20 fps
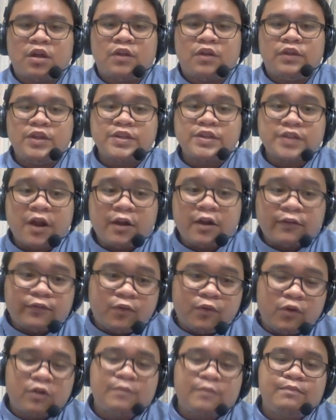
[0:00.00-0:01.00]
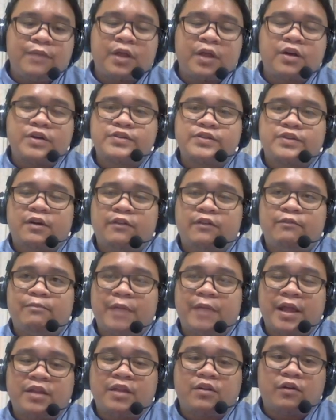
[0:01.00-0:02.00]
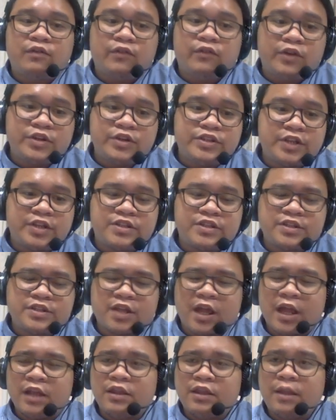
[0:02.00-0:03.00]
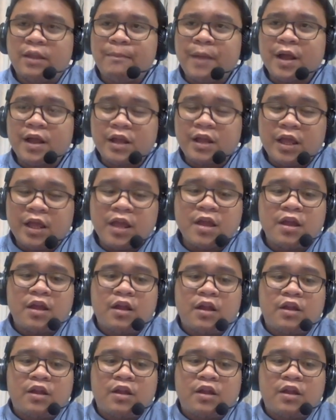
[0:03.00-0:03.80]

These are formed because of plate convergence and typically